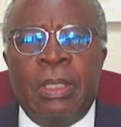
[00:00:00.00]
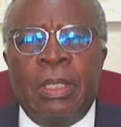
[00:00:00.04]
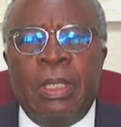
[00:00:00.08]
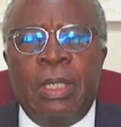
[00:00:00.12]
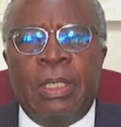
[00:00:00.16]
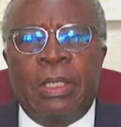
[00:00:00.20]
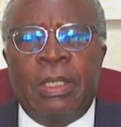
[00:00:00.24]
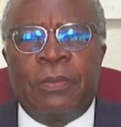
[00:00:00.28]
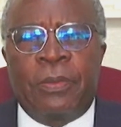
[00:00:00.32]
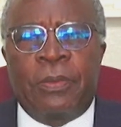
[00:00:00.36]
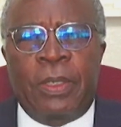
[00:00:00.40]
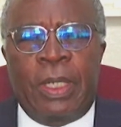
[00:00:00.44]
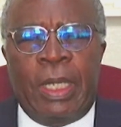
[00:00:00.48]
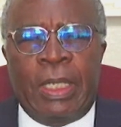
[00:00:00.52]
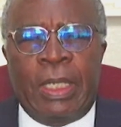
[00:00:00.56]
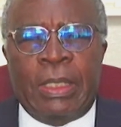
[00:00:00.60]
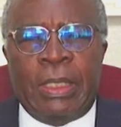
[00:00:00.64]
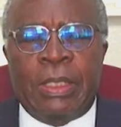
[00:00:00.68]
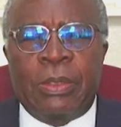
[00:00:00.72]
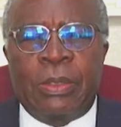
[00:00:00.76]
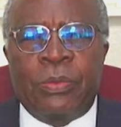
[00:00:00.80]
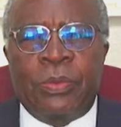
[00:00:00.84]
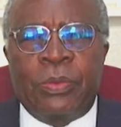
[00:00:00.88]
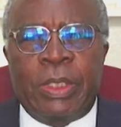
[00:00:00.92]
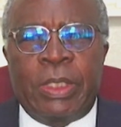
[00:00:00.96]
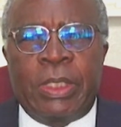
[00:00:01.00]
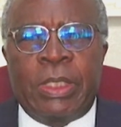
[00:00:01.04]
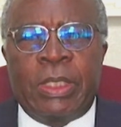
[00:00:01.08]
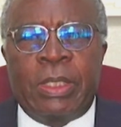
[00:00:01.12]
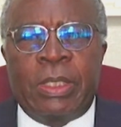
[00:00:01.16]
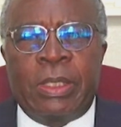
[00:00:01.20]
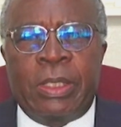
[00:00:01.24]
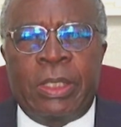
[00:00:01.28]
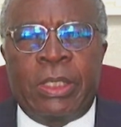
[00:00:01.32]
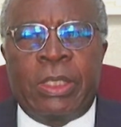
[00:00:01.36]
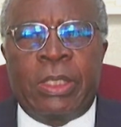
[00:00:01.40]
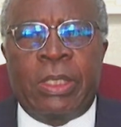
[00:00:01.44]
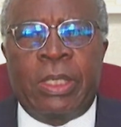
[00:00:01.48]
And for us,
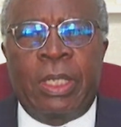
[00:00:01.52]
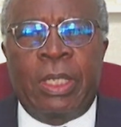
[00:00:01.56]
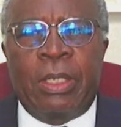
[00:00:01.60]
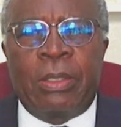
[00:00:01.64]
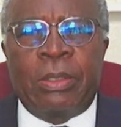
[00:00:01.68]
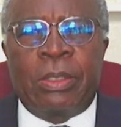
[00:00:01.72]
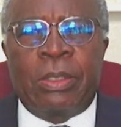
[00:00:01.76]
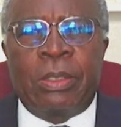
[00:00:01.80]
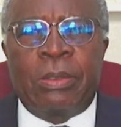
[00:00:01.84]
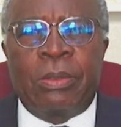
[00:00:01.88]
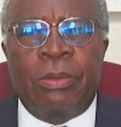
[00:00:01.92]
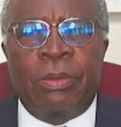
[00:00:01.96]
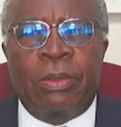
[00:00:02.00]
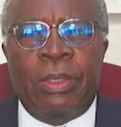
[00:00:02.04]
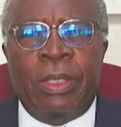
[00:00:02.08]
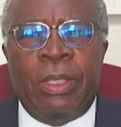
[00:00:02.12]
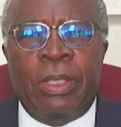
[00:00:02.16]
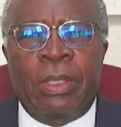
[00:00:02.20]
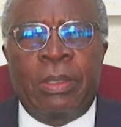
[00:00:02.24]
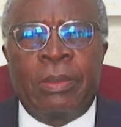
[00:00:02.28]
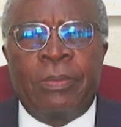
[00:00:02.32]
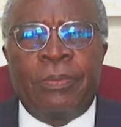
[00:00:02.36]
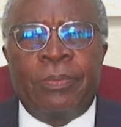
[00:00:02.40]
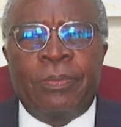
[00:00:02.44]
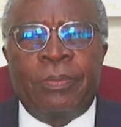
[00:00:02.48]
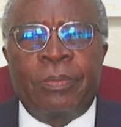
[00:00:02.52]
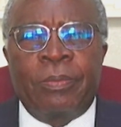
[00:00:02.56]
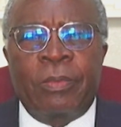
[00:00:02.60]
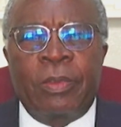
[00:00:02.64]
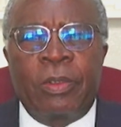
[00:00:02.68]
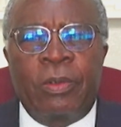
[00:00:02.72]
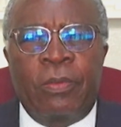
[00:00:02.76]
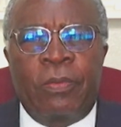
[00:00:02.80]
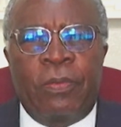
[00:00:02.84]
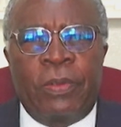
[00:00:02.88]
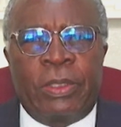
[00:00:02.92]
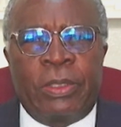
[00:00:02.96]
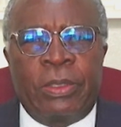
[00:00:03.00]
we reach out to the
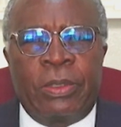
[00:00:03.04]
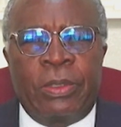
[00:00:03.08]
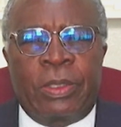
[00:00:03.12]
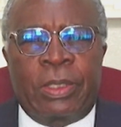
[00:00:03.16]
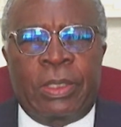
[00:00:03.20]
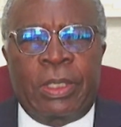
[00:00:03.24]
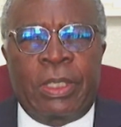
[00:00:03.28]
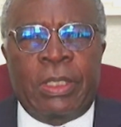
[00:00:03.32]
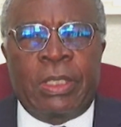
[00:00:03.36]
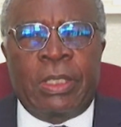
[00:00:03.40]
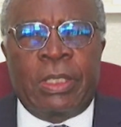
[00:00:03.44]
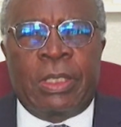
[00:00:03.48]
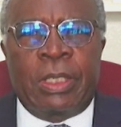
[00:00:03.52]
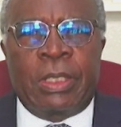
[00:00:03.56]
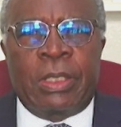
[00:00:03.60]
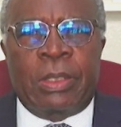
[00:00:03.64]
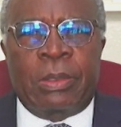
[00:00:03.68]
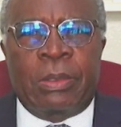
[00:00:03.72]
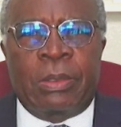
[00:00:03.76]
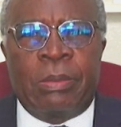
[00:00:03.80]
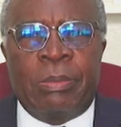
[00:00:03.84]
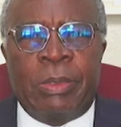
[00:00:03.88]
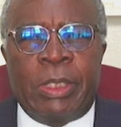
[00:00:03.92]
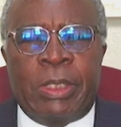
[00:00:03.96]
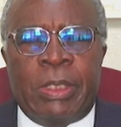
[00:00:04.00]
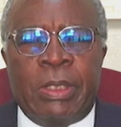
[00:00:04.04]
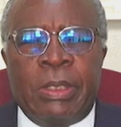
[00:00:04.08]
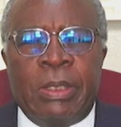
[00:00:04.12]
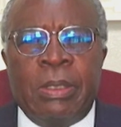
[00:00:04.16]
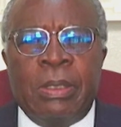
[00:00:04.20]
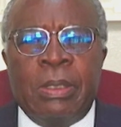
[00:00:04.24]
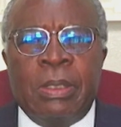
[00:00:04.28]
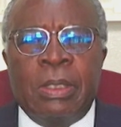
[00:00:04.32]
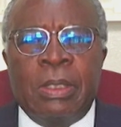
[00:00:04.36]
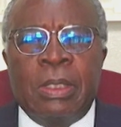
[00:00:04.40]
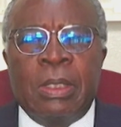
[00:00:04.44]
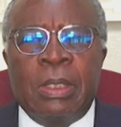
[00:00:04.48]
Official Creditors Committee